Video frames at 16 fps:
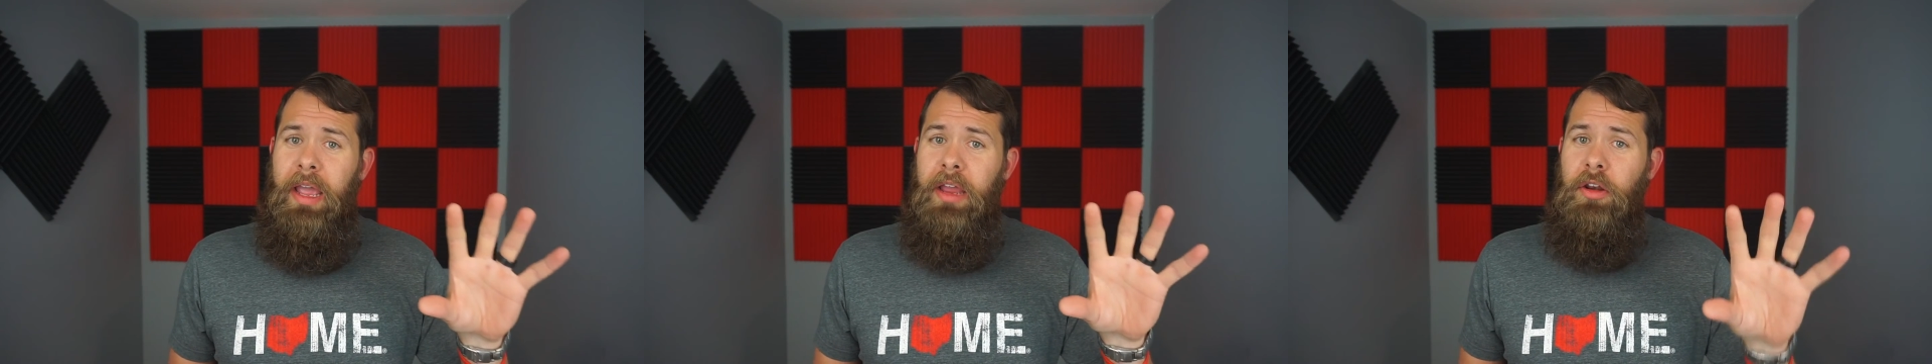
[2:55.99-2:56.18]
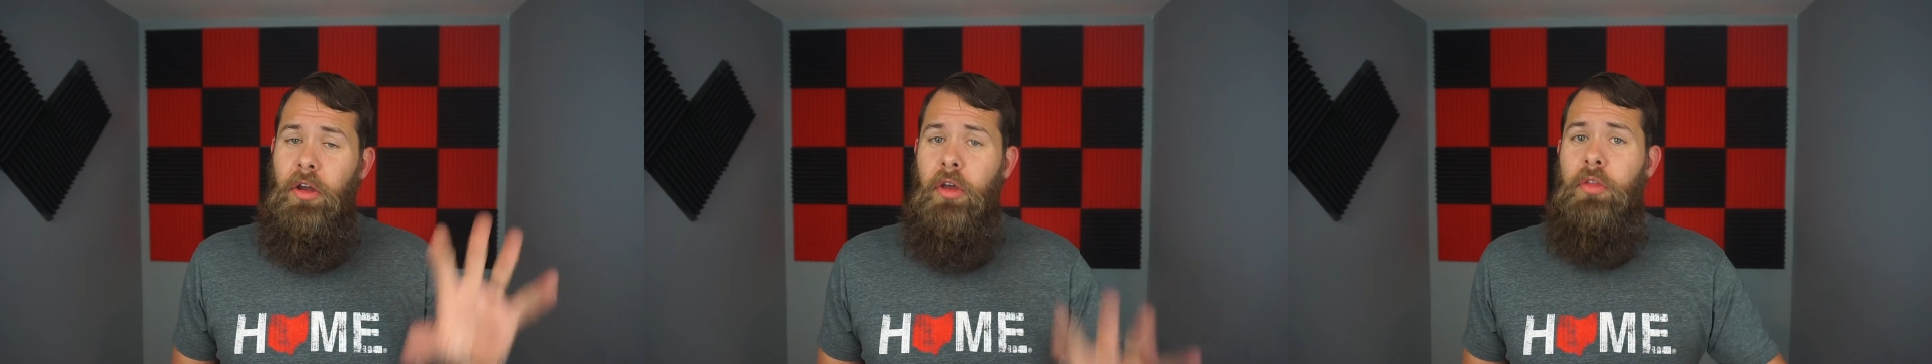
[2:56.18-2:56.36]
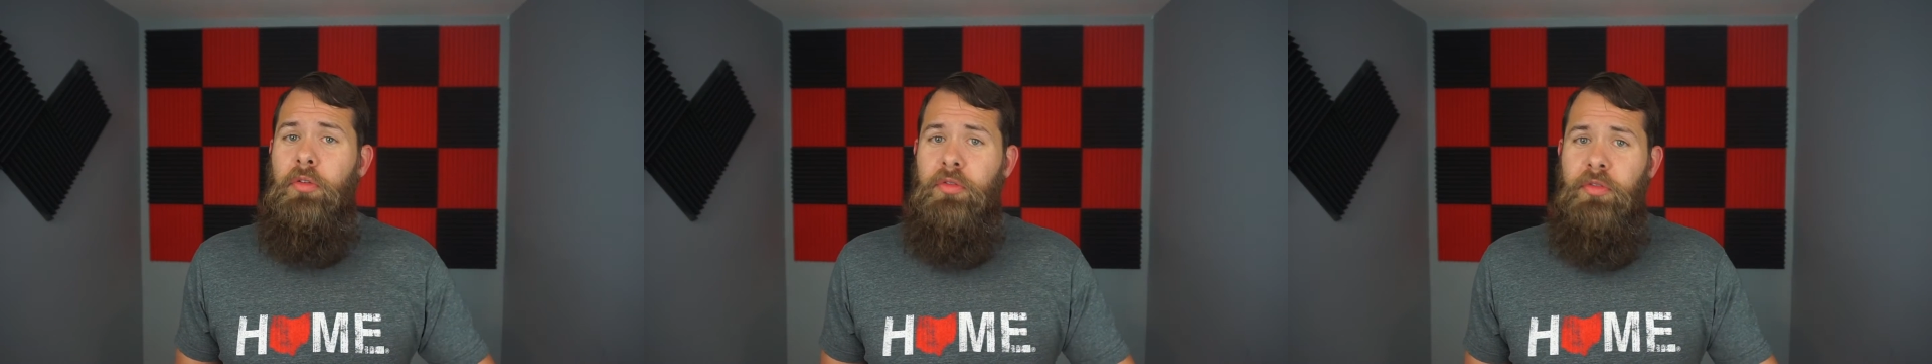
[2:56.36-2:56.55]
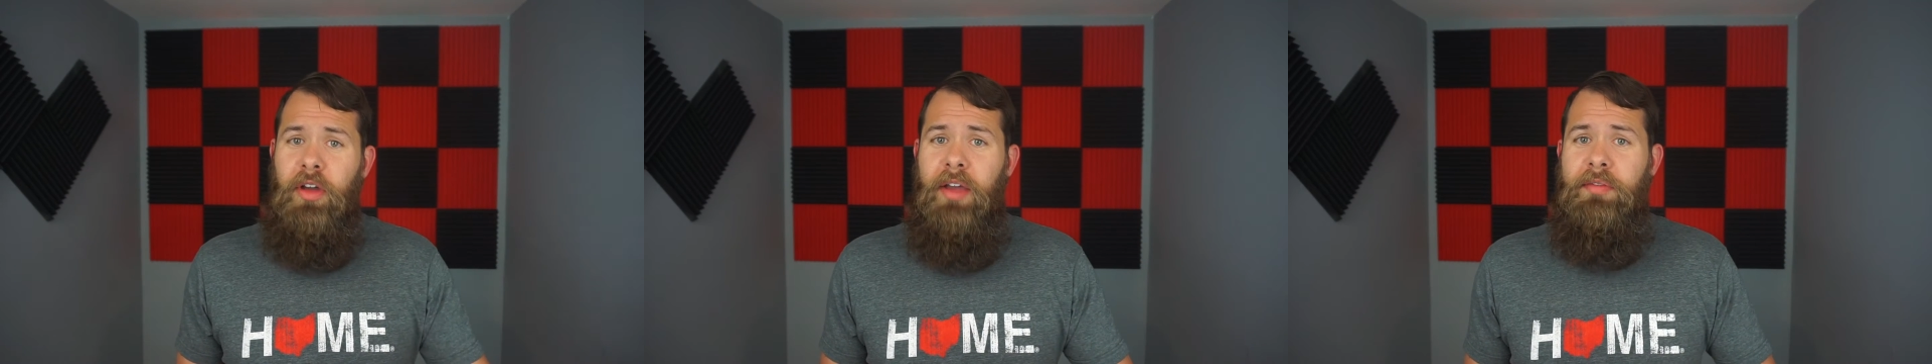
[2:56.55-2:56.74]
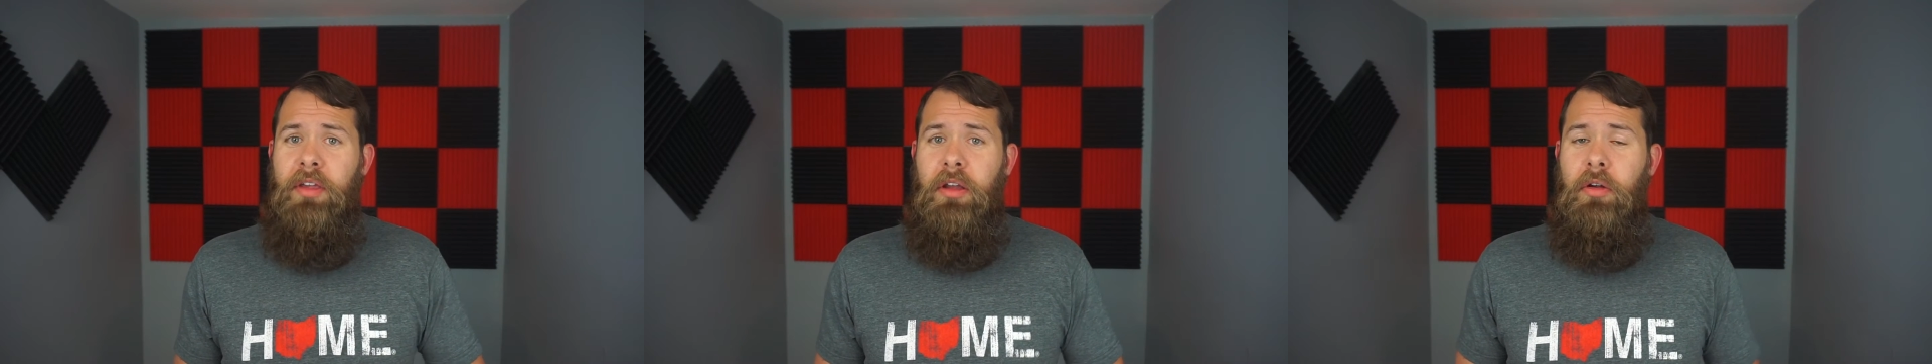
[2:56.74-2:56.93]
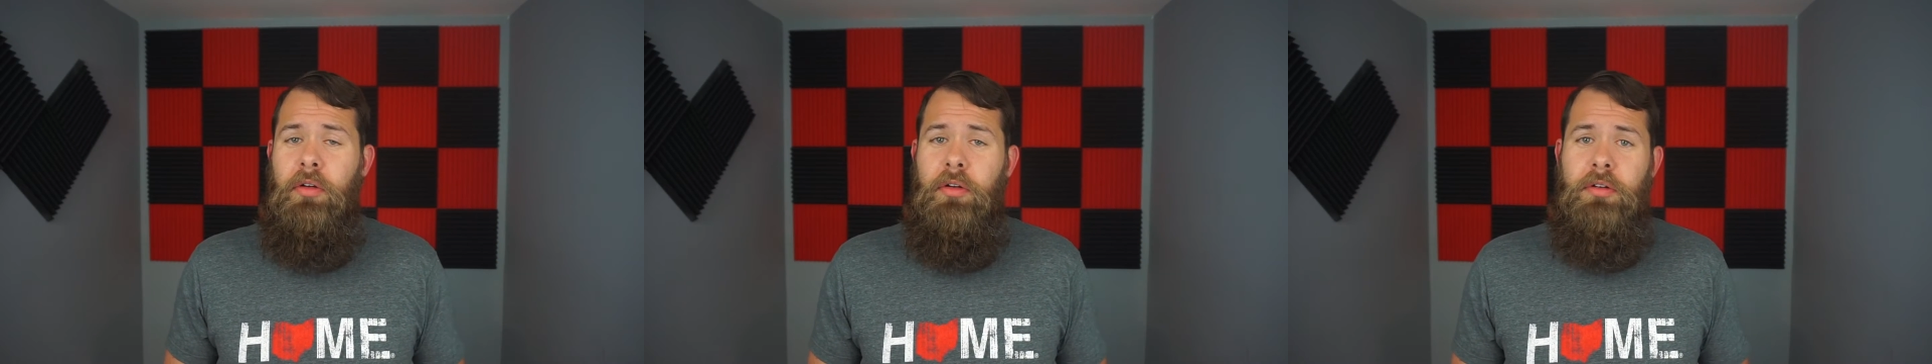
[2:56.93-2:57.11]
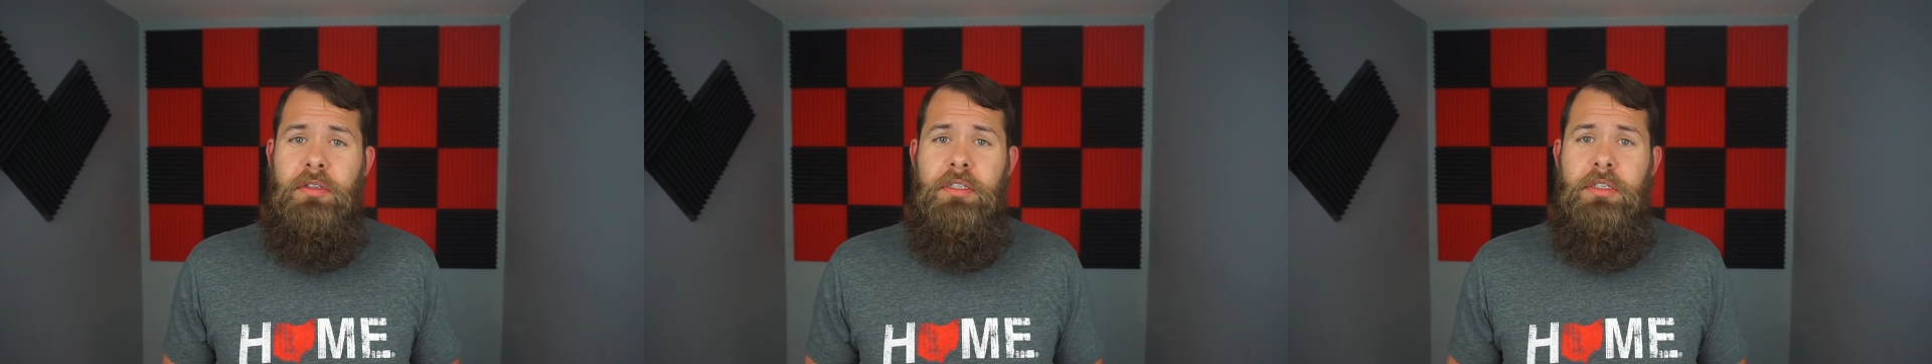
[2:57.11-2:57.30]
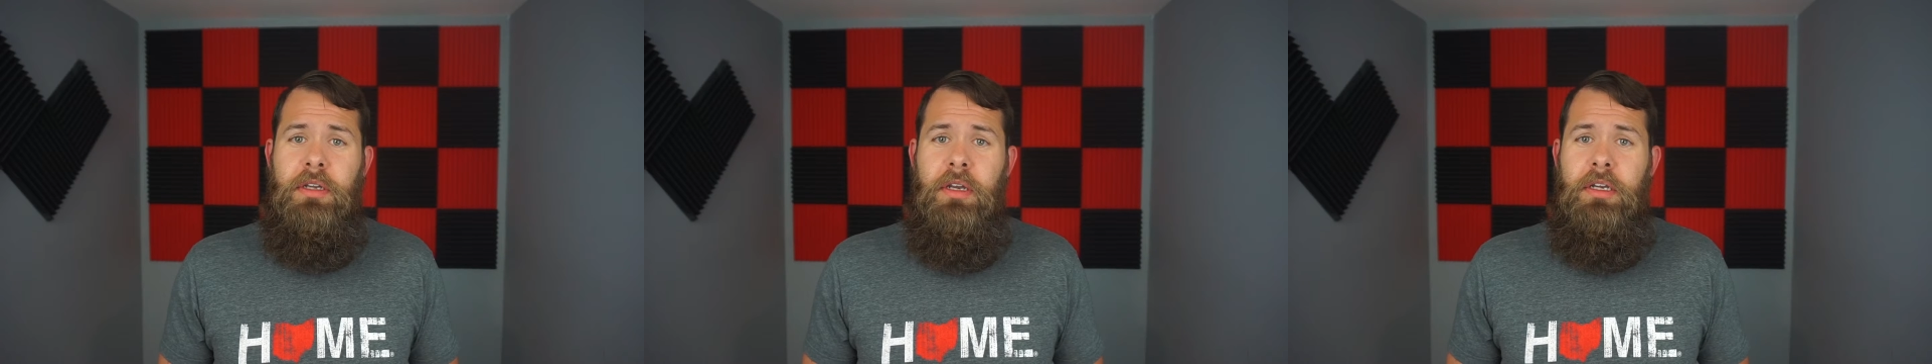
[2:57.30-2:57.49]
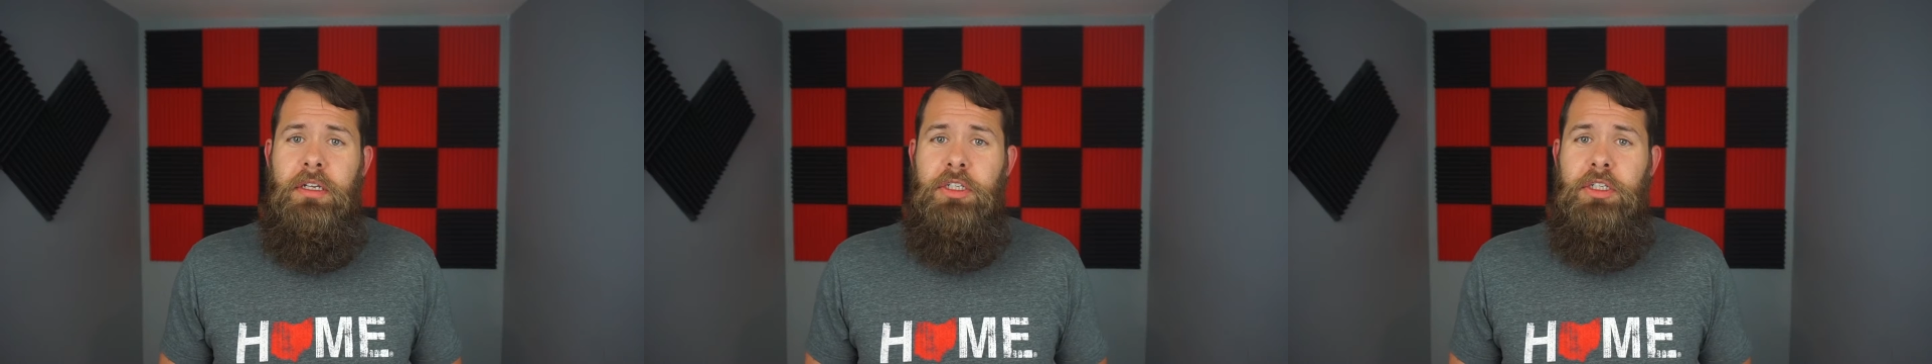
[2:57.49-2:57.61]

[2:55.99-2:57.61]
and other 5 gigahertz